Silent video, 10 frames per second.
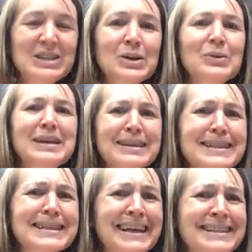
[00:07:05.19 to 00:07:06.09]
So in
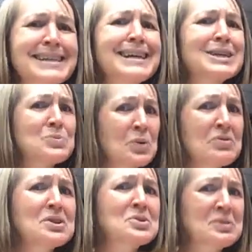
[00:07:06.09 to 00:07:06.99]
this case, his
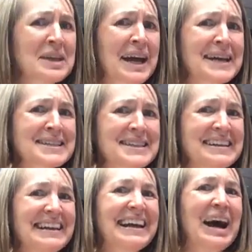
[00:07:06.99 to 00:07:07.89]
privilege really
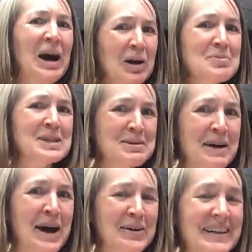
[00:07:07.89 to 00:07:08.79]
hasn't helped
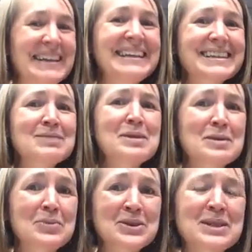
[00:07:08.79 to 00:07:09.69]
him out. He has
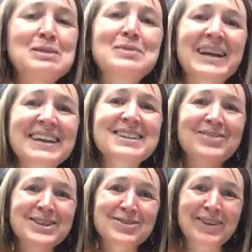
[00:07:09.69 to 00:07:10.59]
been imprisoned because
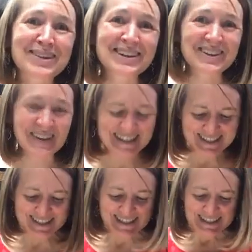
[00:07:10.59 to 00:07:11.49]
of his faith in
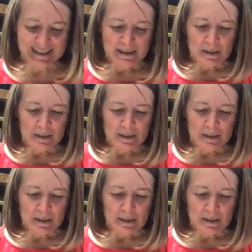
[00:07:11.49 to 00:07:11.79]
Christ.